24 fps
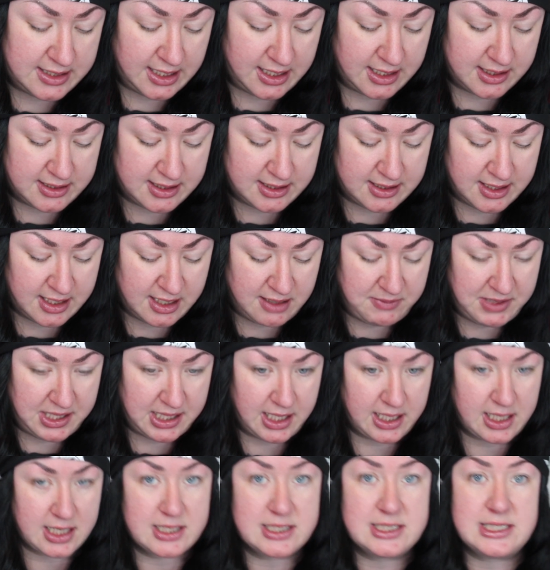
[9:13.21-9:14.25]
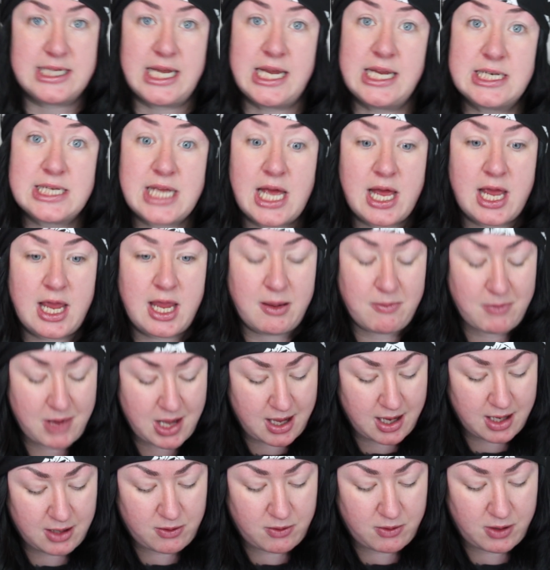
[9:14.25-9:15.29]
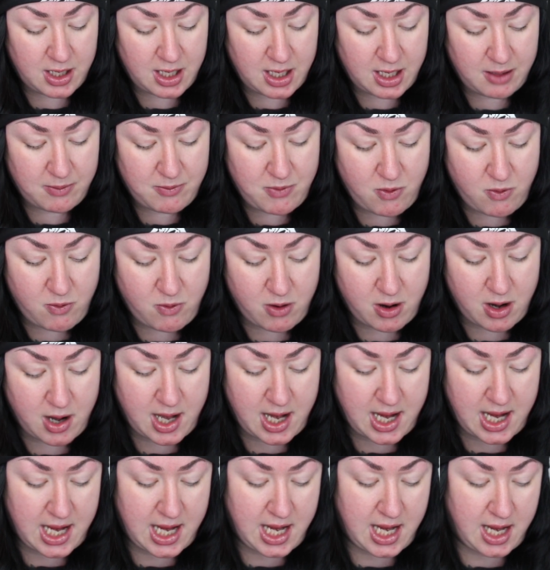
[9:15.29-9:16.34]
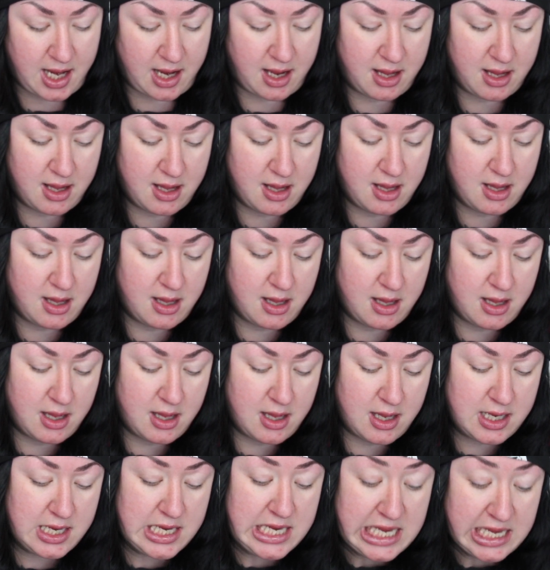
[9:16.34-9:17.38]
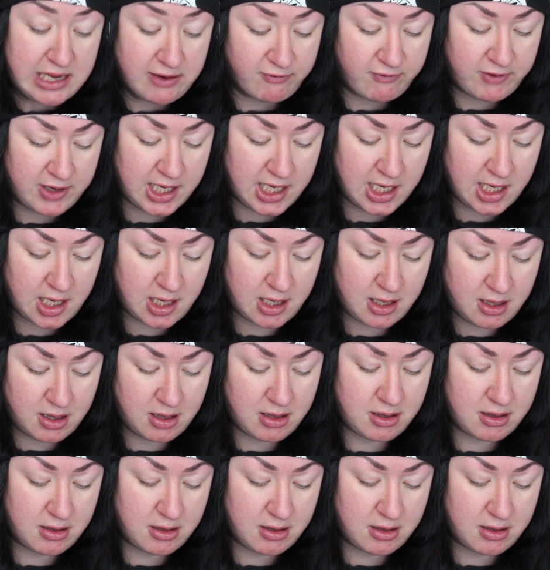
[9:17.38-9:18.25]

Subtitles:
Like, is this going to be like a daytime eye cream or a evening